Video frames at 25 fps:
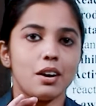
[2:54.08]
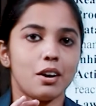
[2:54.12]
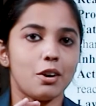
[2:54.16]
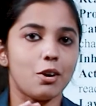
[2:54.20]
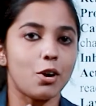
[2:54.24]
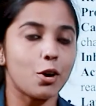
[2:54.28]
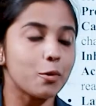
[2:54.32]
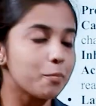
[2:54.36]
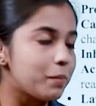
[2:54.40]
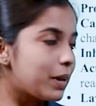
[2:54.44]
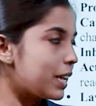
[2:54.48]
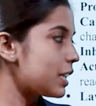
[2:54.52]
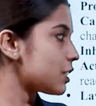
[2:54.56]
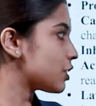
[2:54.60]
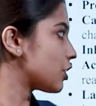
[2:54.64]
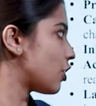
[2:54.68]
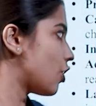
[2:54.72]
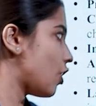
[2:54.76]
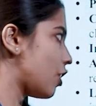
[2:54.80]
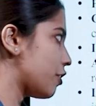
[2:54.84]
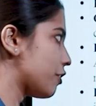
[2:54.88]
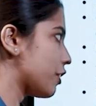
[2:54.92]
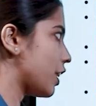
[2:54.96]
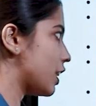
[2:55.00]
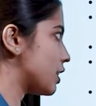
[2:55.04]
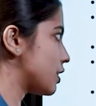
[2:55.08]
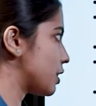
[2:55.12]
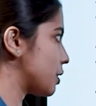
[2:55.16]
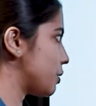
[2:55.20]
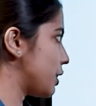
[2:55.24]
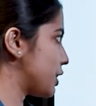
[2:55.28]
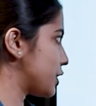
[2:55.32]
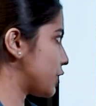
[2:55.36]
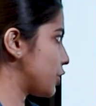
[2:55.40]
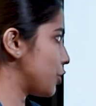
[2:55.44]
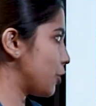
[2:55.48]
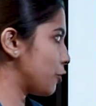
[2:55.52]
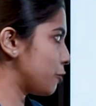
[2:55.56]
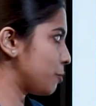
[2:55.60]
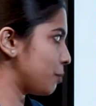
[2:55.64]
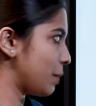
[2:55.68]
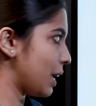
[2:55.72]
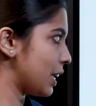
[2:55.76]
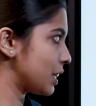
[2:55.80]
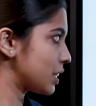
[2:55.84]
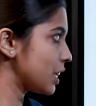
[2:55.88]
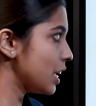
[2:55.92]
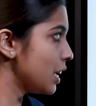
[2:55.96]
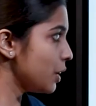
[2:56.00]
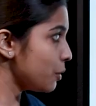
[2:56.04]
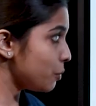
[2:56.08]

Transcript: obeys law of conservation of mass,